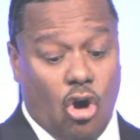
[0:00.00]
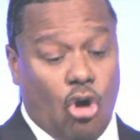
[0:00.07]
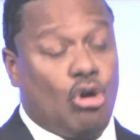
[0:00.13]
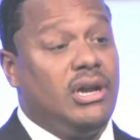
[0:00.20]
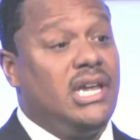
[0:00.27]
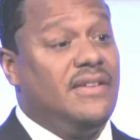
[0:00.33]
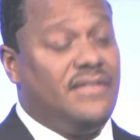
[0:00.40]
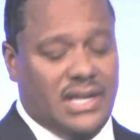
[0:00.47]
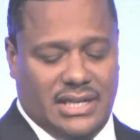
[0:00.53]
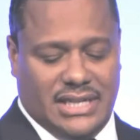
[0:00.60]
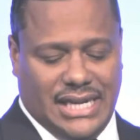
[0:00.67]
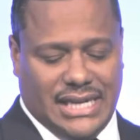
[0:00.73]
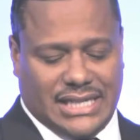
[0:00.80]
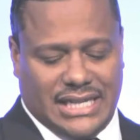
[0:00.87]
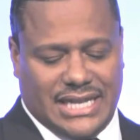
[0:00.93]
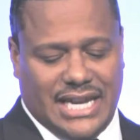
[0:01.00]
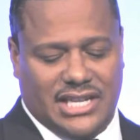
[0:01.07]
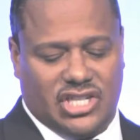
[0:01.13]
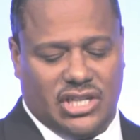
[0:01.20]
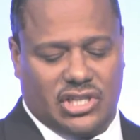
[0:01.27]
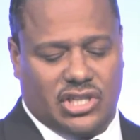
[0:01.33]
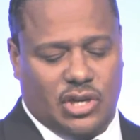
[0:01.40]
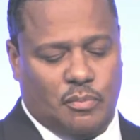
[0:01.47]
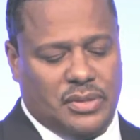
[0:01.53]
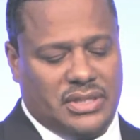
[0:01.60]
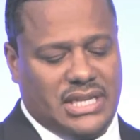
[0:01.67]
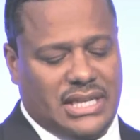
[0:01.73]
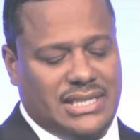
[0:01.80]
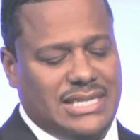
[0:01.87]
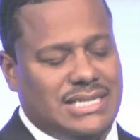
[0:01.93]
or even addicted. They just don't
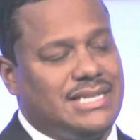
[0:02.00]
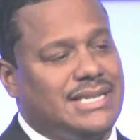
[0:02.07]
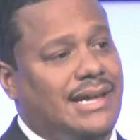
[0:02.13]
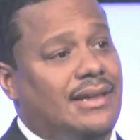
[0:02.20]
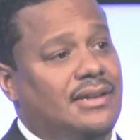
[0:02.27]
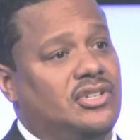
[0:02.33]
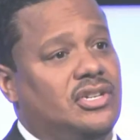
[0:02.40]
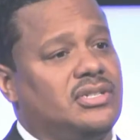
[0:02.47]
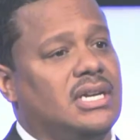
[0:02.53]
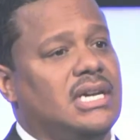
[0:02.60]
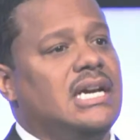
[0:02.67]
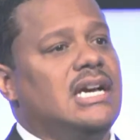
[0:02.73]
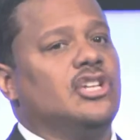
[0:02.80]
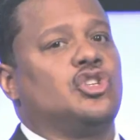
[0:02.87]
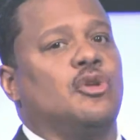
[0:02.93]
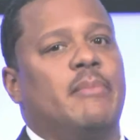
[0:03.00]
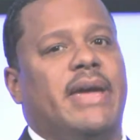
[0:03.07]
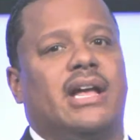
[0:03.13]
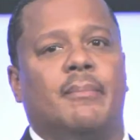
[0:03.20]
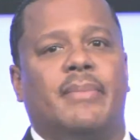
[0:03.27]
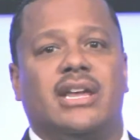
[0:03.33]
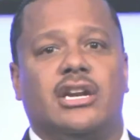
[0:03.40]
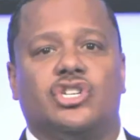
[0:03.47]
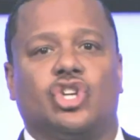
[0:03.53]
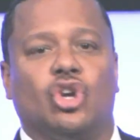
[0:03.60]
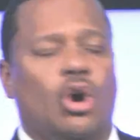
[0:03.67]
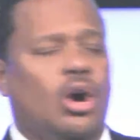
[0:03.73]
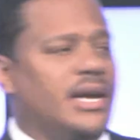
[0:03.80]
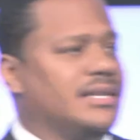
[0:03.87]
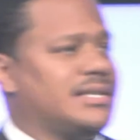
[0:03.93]
possess the intelligence to make a better
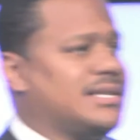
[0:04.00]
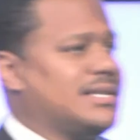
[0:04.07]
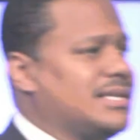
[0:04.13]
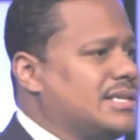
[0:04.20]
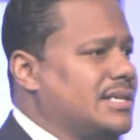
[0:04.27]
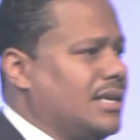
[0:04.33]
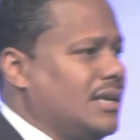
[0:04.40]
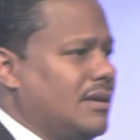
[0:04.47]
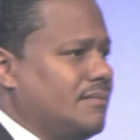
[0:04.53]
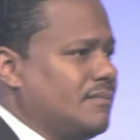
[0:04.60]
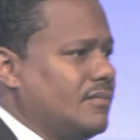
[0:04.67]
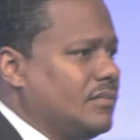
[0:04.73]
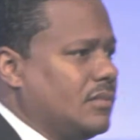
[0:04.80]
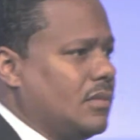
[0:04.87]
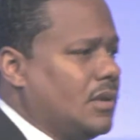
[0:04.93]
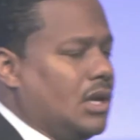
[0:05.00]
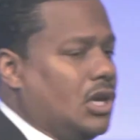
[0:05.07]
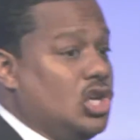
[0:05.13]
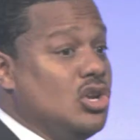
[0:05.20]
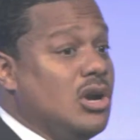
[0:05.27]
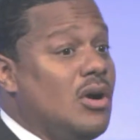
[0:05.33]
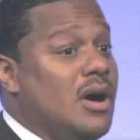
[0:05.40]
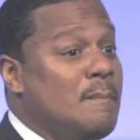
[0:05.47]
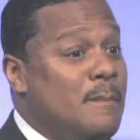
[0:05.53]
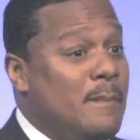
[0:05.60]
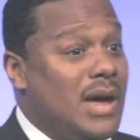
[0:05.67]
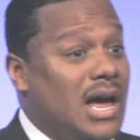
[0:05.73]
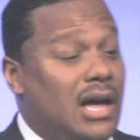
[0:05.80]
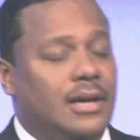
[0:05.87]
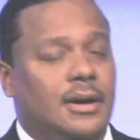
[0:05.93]
choice. You don't
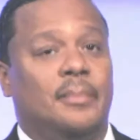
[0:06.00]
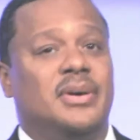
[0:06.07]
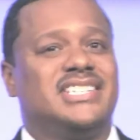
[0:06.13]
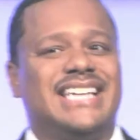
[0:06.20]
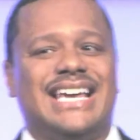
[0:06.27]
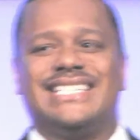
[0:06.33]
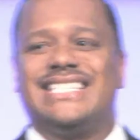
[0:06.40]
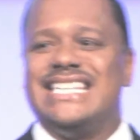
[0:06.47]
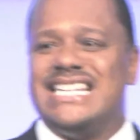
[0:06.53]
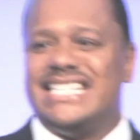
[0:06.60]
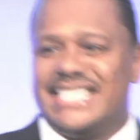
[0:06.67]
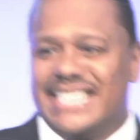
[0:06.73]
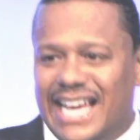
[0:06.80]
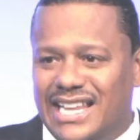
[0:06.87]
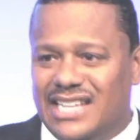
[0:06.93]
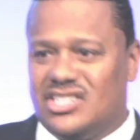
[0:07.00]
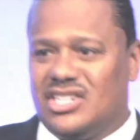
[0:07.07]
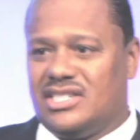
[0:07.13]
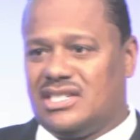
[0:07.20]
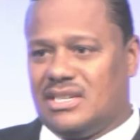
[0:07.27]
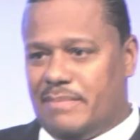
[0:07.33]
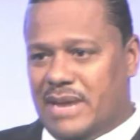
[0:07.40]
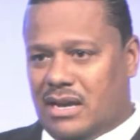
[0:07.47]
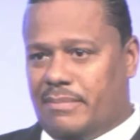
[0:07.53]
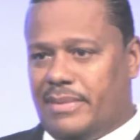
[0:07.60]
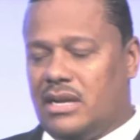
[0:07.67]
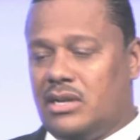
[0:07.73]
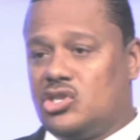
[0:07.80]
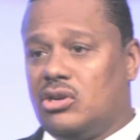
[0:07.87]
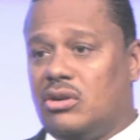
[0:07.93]
possess the intelligence to make a
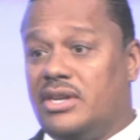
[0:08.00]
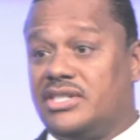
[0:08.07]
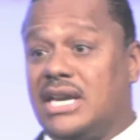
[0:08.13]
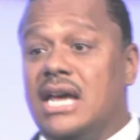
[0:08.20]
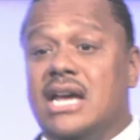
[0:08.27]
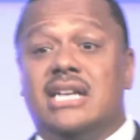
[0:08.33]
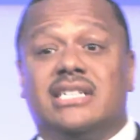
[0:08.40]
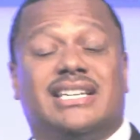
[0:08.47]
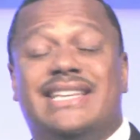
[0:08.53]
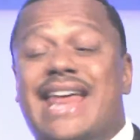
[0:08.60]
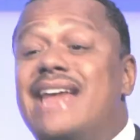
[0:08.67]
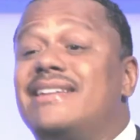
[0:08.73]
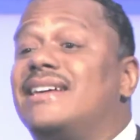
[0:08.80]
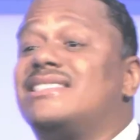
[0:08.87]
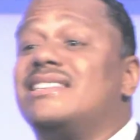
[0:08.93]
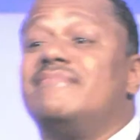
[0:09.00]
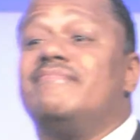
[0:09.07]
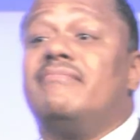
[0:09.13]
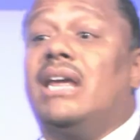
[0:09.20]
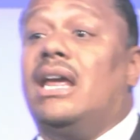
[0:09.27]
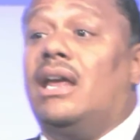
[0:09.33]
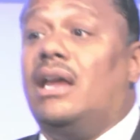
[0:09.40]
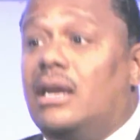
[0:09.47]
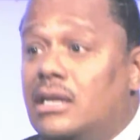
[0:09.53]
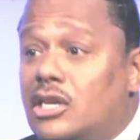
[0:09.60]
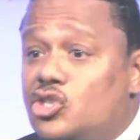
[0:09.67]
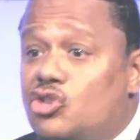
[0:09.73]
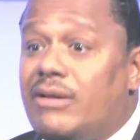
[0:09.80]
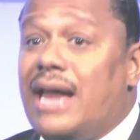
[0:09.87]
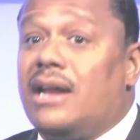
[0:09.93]
better choice. So that doesn't mean
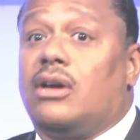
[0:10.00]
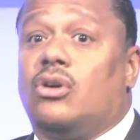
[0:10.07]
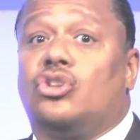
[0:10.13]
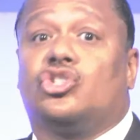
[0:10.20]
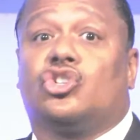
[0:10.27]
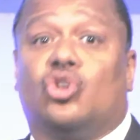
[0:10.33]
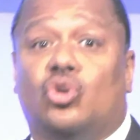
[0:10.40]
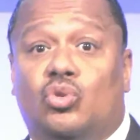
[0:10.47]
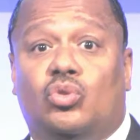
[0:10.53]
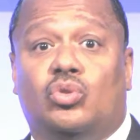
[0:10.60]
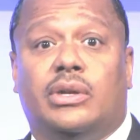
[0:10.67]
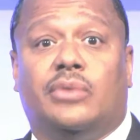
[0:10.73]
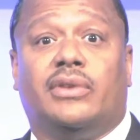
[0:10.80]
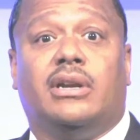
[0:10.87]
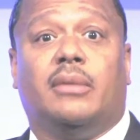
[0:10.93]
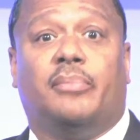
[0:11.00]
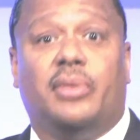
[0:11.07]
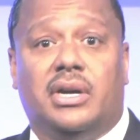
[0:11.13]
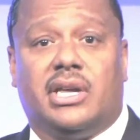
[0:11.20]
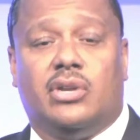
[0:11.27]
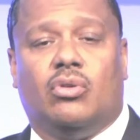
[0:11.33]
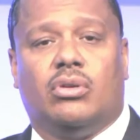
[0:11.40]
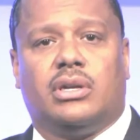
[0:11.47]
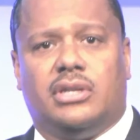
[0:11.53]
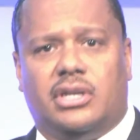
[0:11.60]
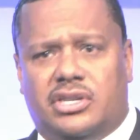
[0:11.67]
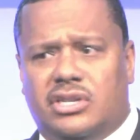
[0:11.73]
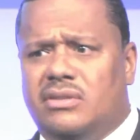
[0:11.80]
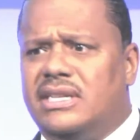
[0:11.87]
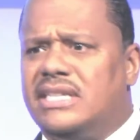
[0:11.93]
that you got to go to school and read a book in order to
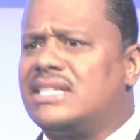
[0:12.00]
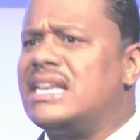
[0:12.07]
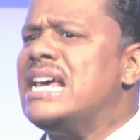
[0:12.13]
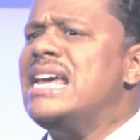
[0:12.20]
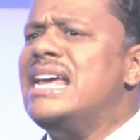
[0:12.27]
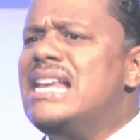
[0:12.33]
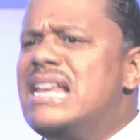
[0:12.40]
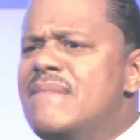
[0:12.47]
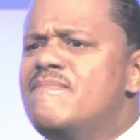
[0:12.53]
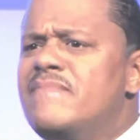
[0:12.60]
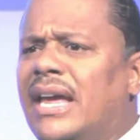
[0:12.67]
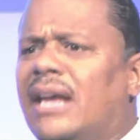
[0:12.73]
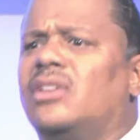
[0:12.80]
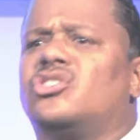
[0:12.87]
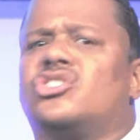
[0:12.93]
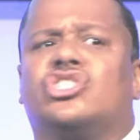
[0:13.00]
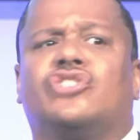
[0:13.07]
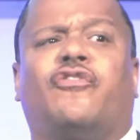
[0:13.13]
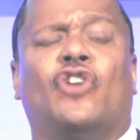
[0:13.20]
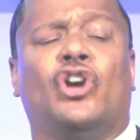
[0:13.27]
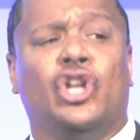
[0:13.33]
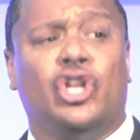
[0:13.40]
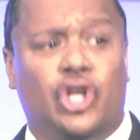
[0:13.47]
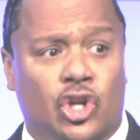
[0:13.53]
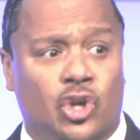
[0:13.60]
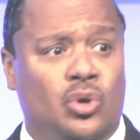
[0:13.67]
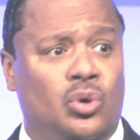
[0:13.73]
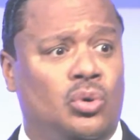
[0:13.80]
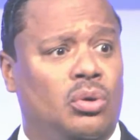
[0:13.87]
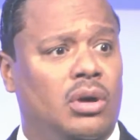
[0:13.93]
do this. It means for
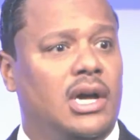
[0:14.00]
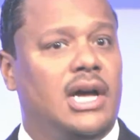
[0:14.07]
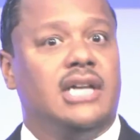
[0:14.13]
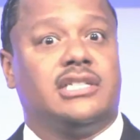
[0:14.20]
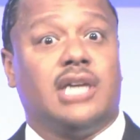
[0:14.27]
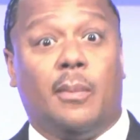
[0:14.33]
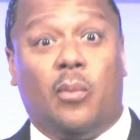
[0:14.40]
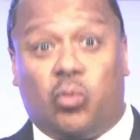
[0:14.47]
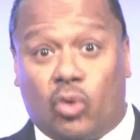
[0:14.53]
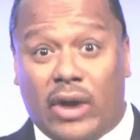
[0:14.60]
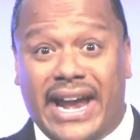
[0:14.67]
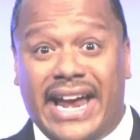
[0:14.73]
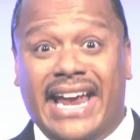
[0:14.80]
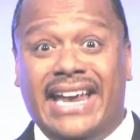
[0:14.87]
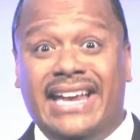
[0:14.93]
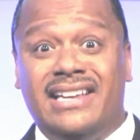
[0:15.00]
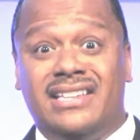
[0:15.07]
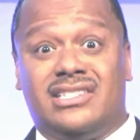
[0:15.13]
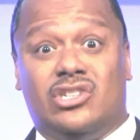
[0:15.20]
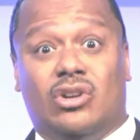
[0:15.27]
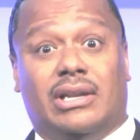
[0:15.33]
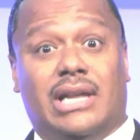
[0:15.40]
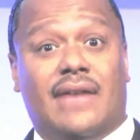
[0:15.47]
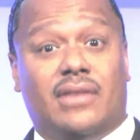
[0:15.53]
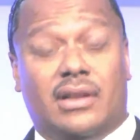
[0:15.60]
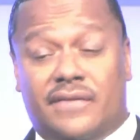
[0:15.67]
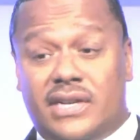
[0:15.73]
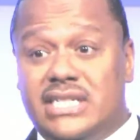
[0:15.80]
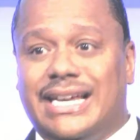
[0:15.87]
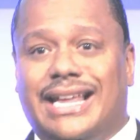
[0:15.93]
you to raise your level
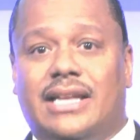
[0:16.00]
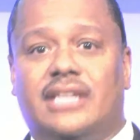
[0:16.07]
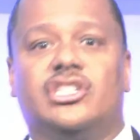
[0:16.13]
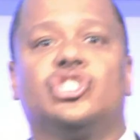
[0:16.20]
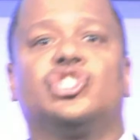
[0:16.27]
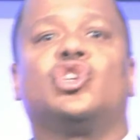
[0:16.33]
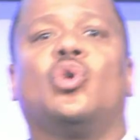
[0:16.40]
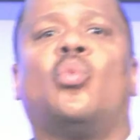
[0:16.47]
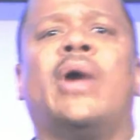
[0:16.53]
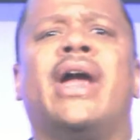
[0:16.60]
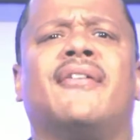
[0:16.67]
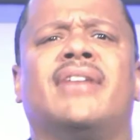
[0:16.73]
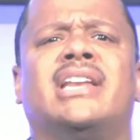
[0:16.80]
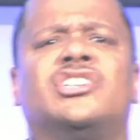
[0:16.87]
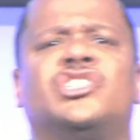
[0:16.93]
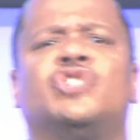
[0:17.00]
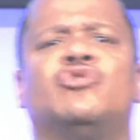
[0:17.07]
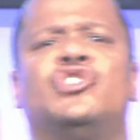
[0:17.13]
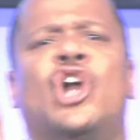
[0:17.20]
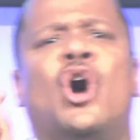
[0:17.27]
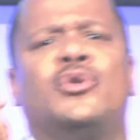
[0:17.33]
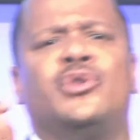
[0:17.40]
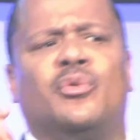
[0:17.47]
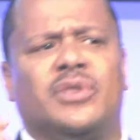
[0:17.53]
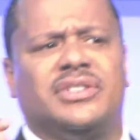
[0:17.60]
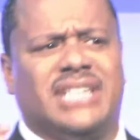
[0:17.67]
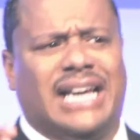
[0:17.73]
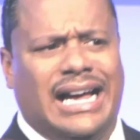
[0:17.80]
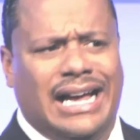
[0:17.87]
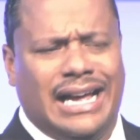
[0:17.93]
of intelligence to where it is you know you
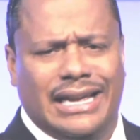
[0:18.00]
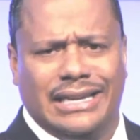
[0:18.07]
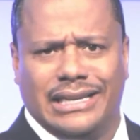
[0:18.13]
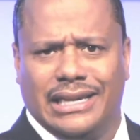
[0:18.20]
reside.